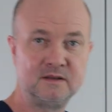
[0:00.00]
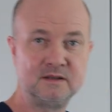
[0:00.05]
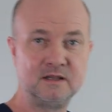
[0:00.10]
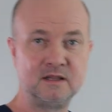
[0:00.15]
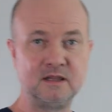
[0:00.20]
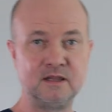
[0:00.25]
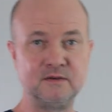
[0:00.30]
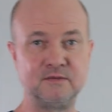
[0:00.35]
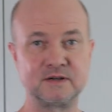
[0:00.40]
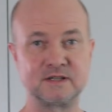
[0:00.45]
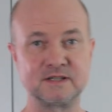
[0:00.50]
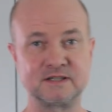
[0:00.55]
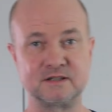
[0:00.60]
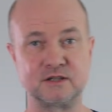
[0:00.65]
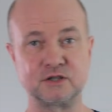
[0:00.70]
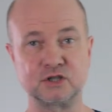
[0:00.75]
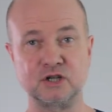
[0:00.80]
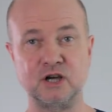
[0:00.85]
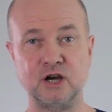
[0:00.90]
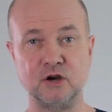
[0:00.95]
delivers
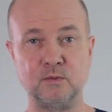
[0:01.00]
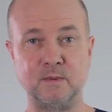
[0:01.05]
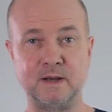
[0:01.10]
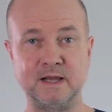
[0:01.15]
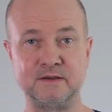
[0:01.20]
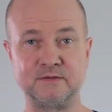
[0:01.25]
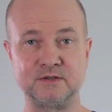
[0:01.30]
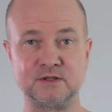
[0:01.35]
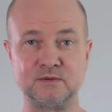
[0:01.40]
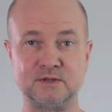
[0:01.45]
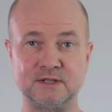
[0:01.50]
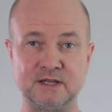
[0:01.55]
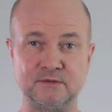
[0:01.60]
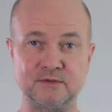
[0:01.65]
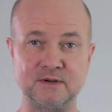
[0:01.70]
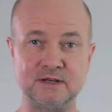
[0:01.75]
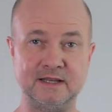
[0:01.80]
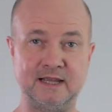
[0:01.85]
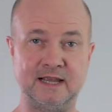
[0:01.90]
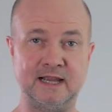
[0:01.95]
the shockwaves to
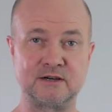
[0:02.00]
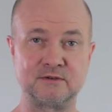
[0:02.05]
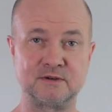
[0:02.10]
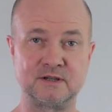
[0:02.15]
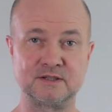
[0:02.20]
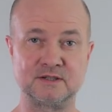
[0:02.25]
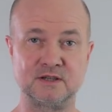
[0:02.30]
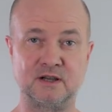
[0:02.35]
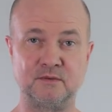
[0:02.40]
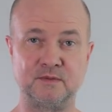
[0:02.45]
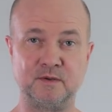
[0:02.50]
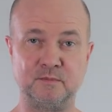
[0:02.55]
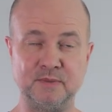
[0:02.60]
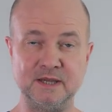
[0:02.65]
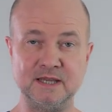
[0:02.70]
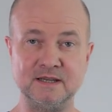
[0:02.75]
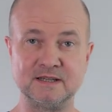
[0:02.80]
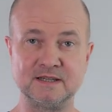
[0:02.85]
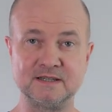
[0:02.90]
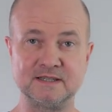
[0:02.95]
different areas of the
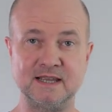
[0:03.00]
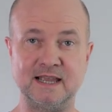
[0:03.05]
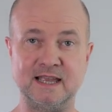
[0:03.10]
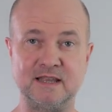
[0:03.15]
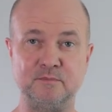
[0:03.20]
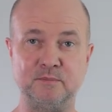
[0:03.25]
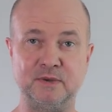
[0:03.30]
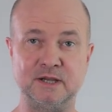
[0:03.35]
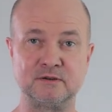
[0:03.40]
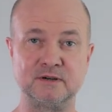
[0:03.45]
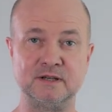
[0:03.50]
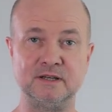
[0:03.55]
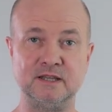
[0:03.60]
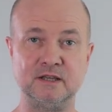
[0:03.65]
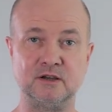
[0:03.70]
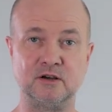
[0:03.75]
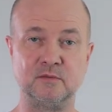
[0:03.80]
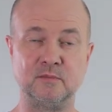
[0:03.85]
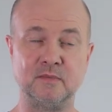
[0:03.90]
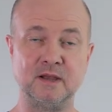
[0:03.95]
penis and
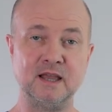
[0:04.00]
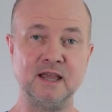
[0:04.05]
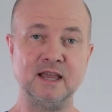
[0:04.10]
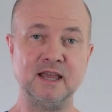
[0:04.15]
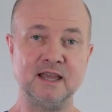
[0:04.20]
perineum.